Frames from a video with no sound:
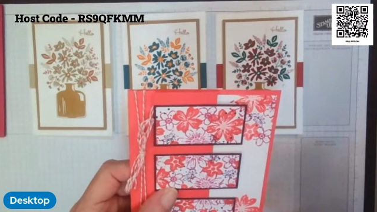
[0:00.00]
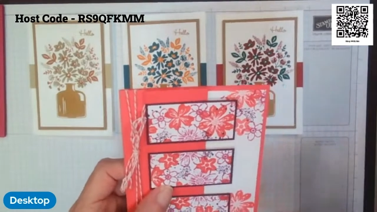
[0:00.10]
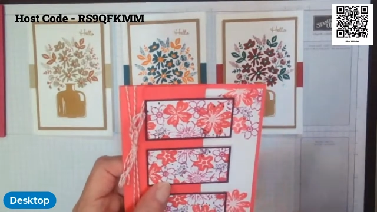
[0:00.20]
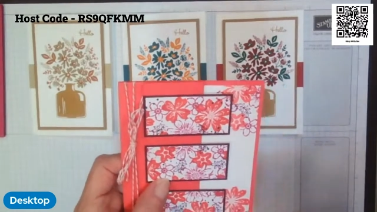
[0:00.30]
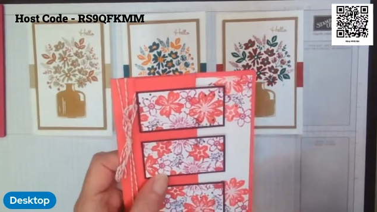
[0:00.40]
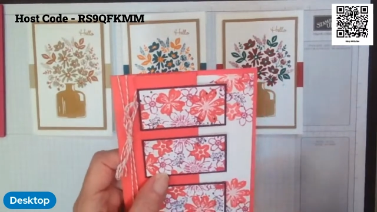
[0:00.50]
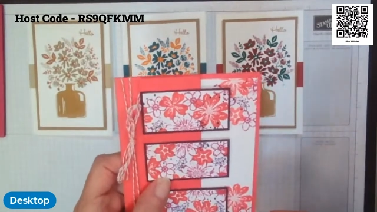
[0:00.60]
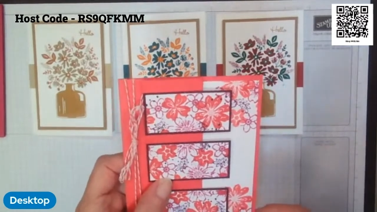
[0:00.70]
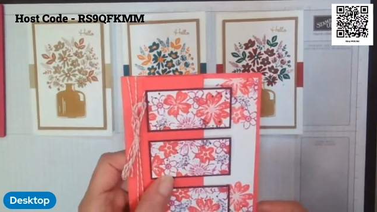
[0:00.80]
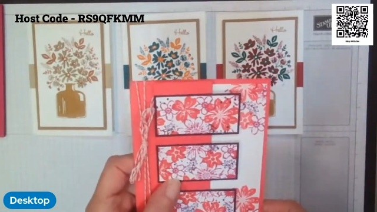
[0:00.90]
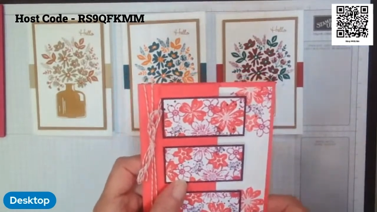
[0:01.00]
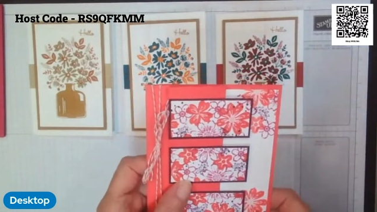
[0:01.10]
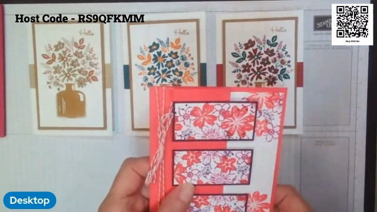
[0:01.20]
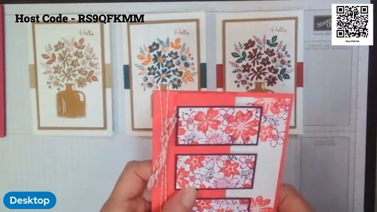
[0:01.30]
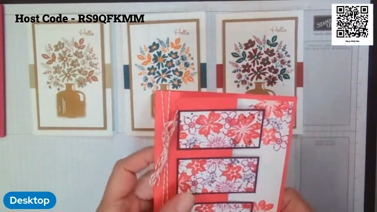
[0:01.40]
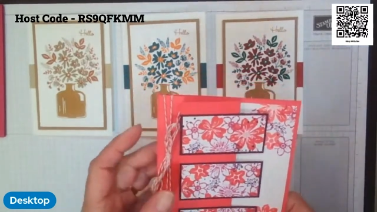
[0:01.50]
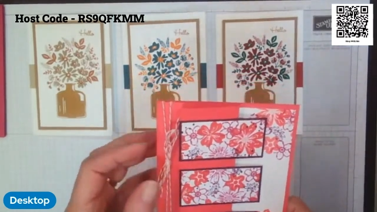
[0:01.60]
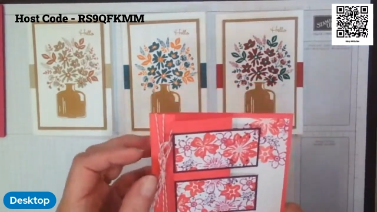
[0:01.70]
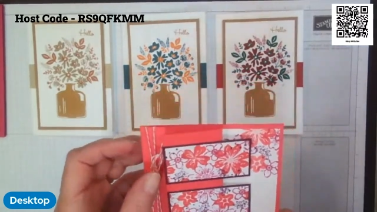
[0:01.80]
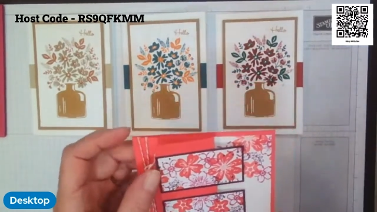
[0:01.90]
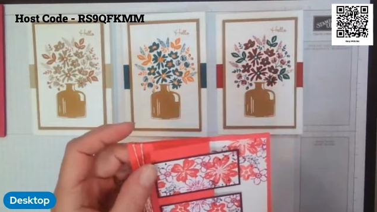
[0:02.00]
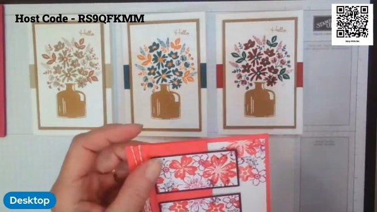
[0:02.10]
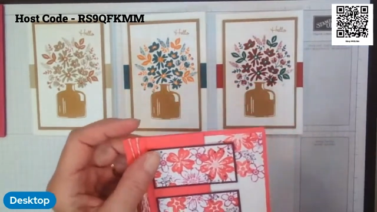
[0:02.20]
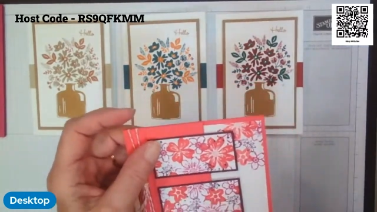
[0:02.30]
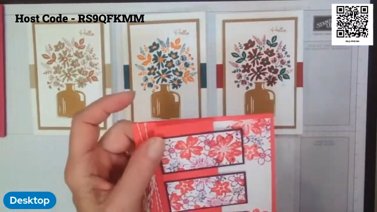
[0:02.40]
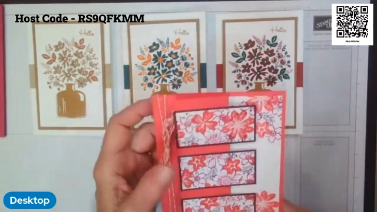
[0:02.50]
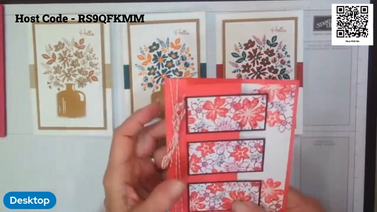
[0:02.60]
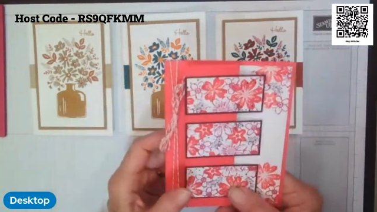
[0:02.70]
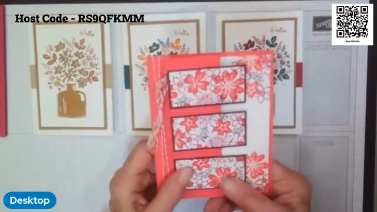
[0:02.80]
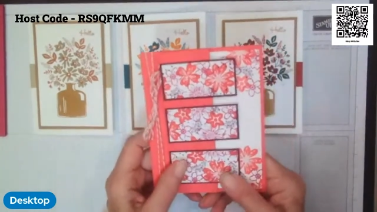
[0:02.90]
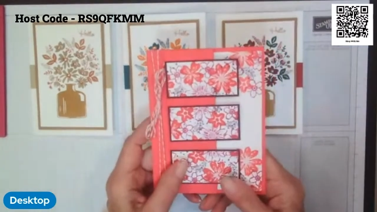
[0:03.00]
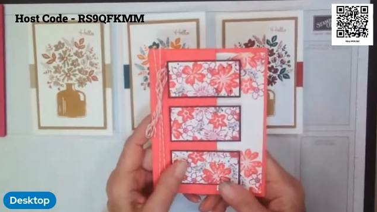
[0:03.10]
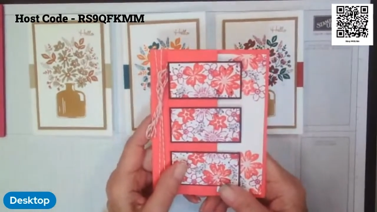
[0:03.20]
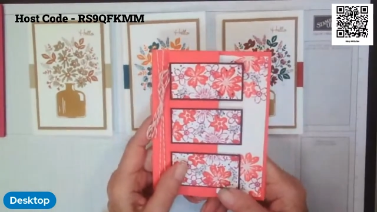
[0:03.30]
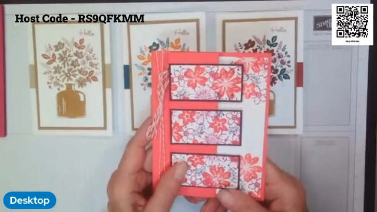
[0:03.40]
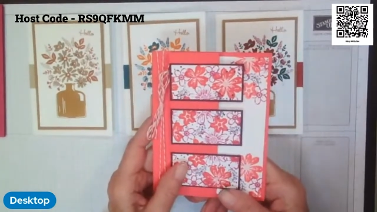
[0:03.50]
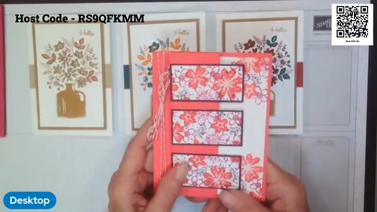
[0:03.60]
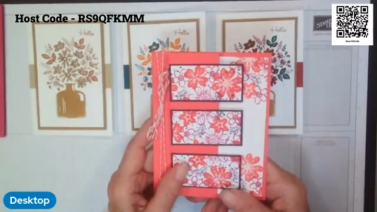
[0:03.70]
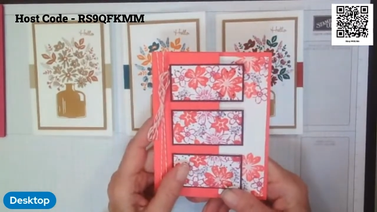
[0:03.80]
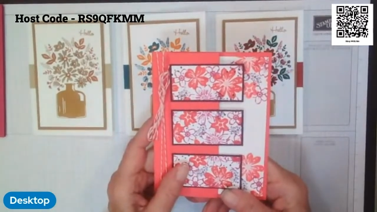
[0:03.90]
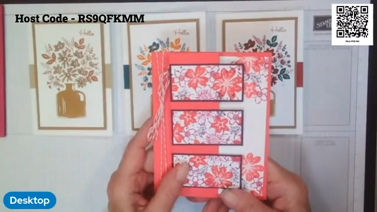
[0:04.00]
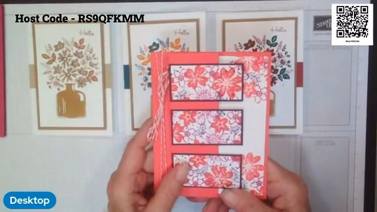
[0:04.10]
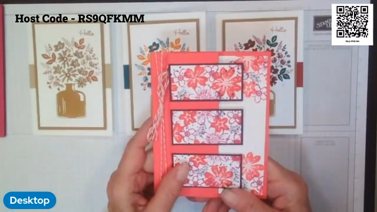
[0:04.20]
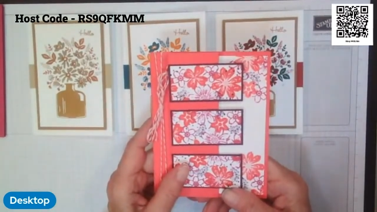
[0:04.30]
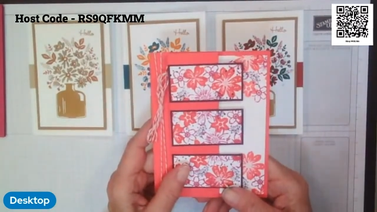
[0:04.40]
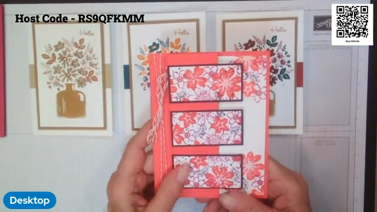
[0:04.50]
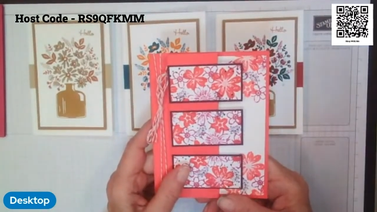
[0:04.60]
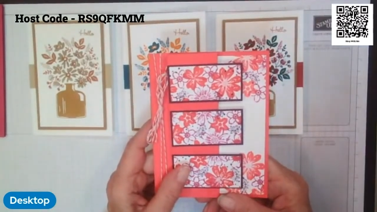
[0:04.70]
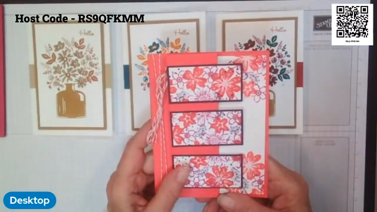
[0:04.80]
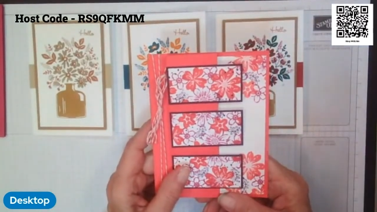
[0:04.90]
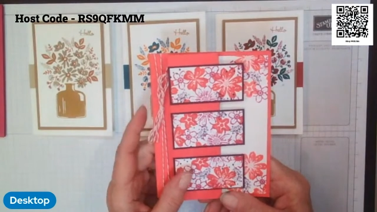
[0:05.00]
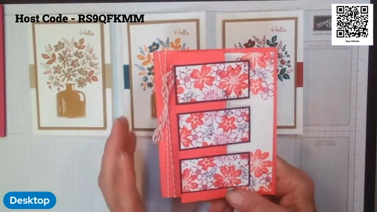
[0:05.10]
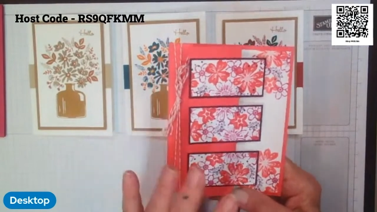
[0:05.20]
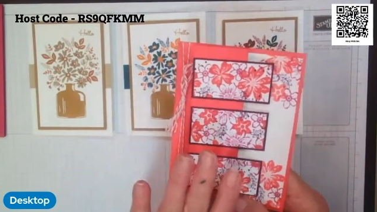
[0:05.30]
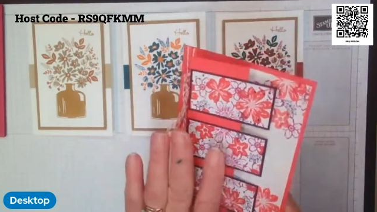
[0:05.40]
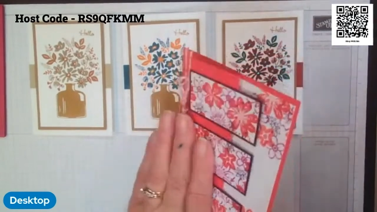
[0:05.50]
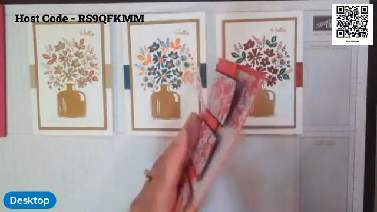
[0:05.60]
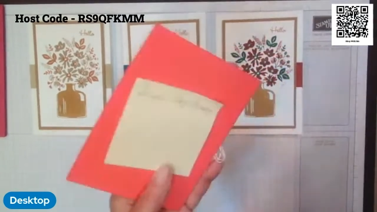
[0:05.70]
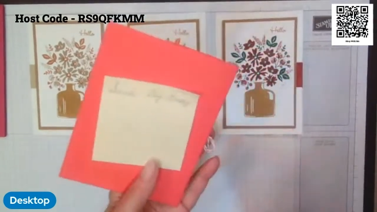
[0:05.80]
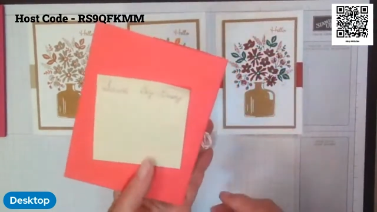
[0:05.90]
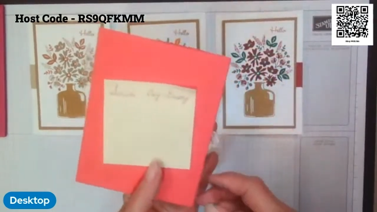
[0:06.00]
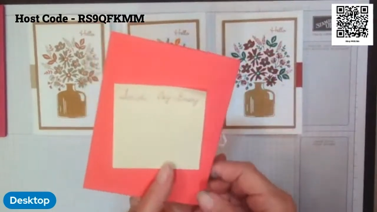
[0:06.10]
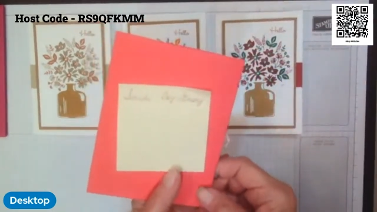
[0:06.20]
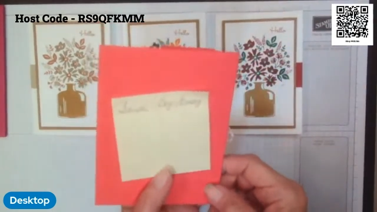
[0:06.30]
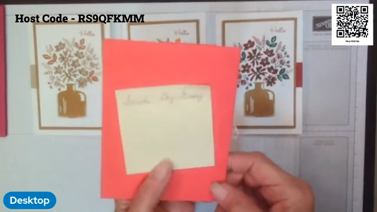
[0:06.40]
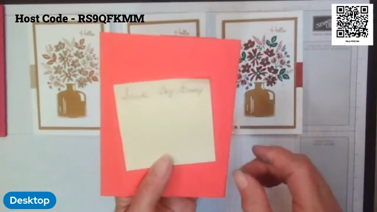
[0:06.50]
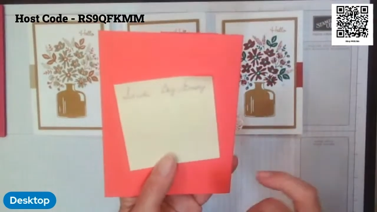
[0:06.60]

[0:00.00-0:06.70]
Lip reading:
[unreadable: no face in view]